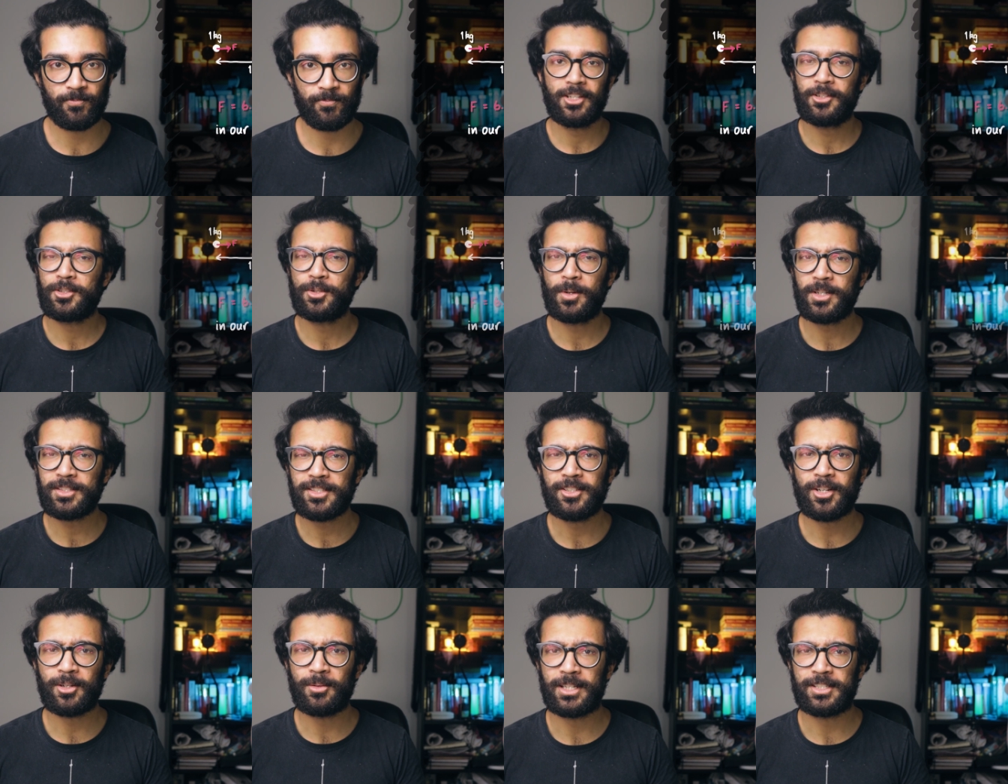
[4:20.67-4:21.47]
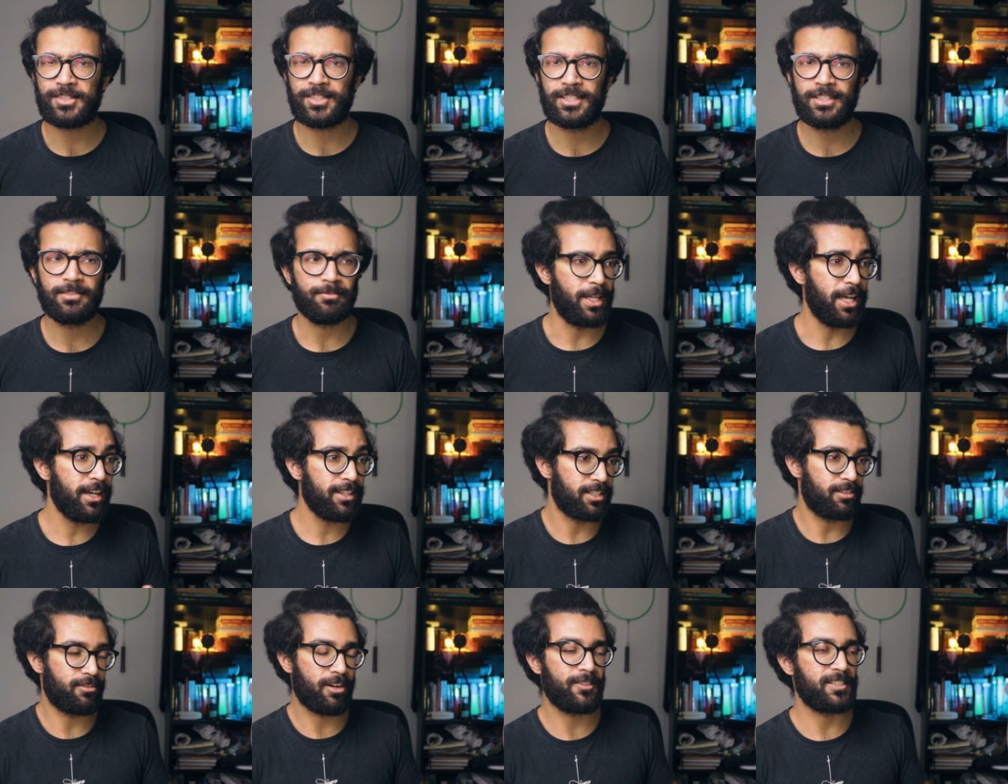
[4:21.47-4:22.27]
So to answer your question,
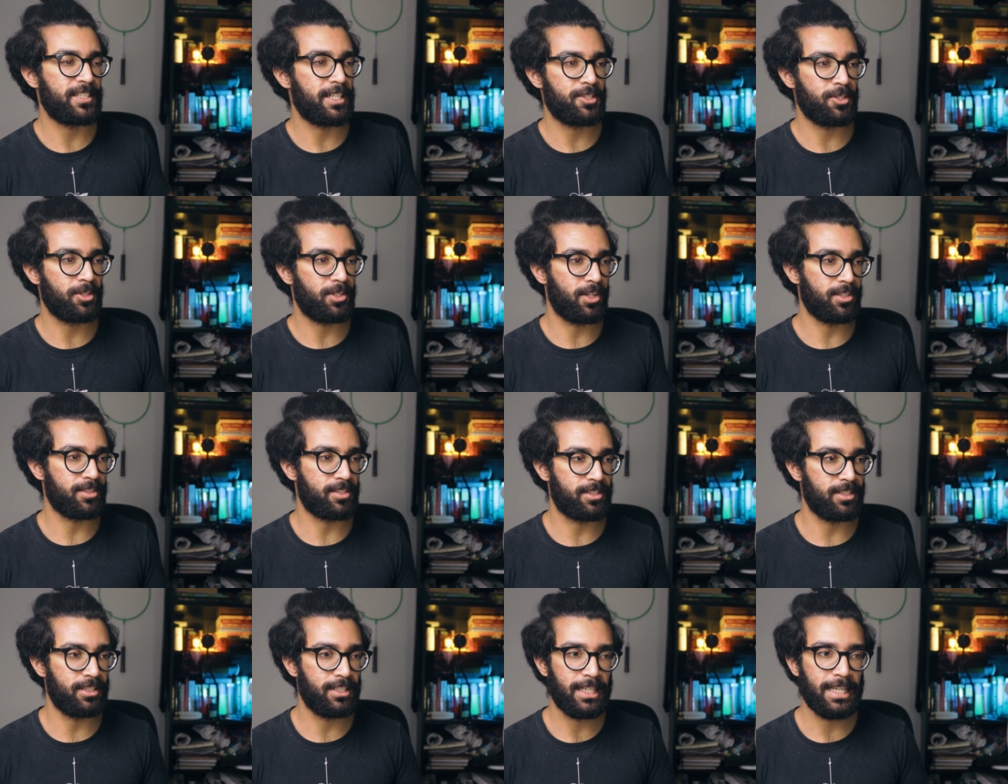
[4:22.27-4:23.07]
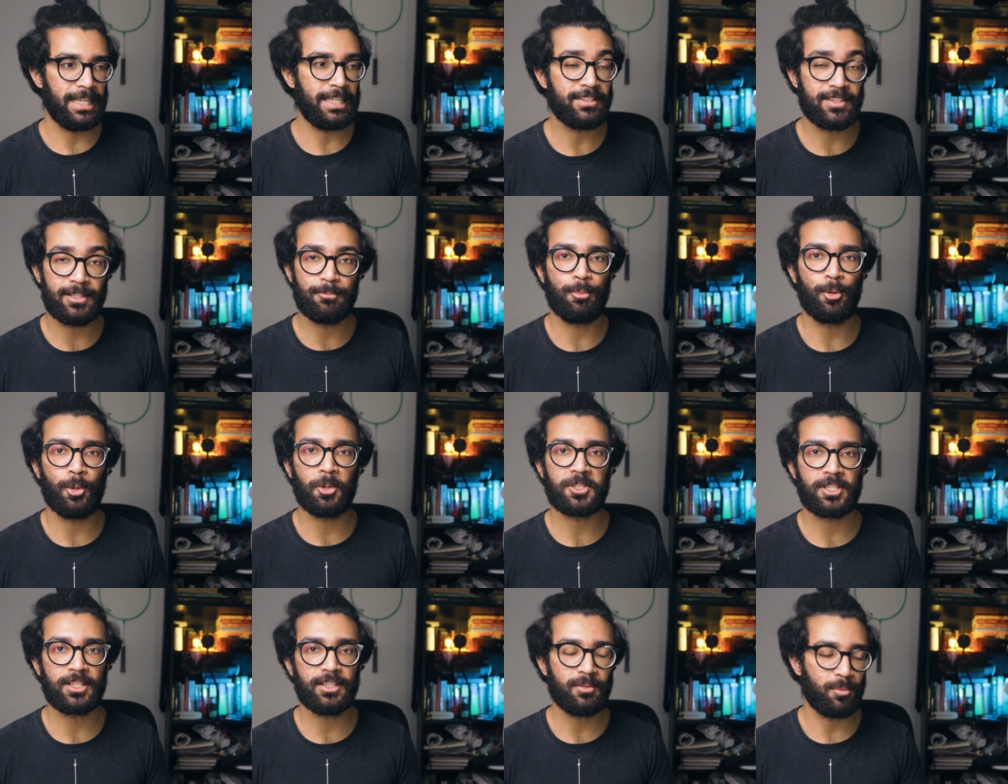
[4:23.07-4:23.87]
yeah, the gravitational constant is
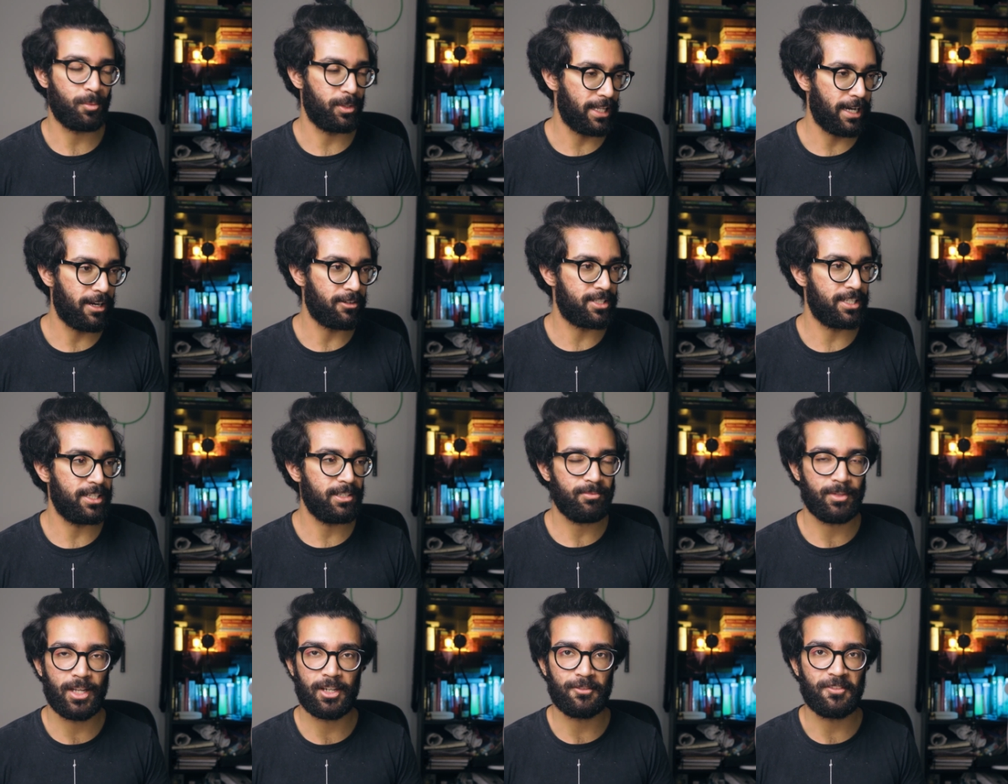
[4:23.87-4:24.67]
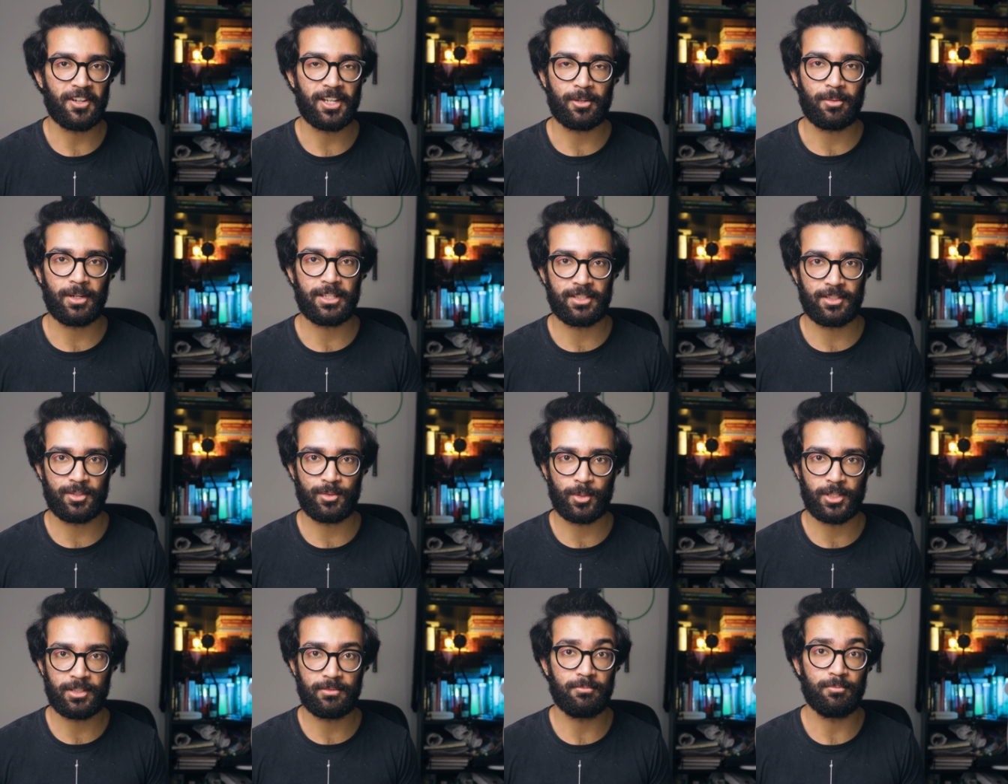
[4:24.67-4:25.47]
important. Without it, none of our
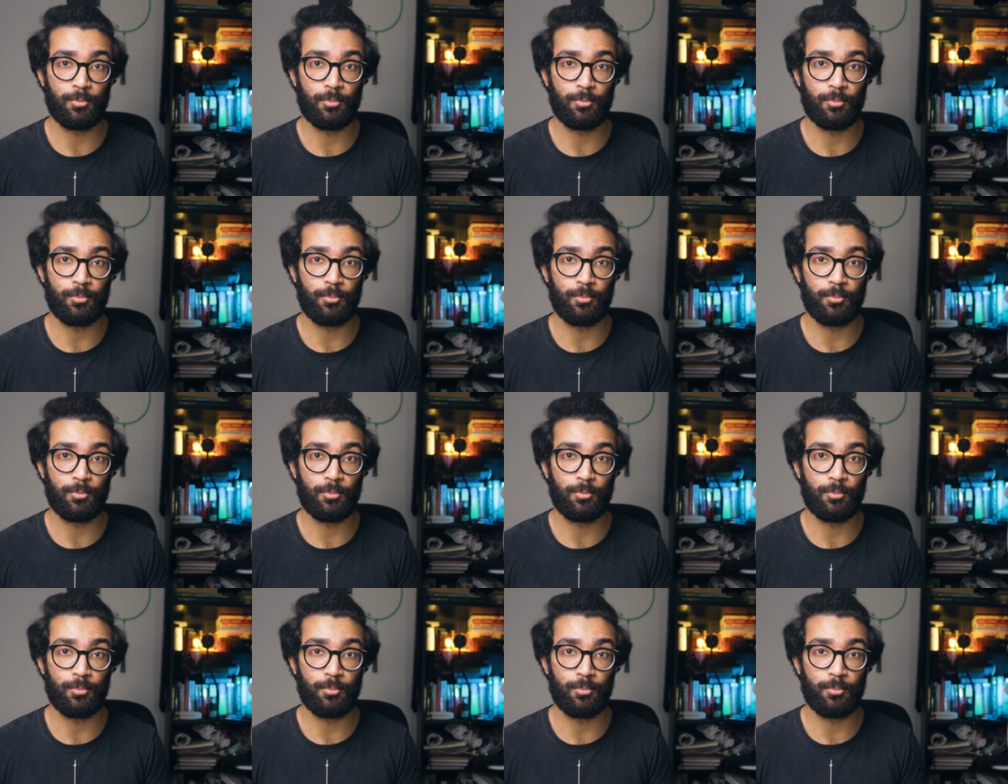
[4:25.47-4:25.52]
equations would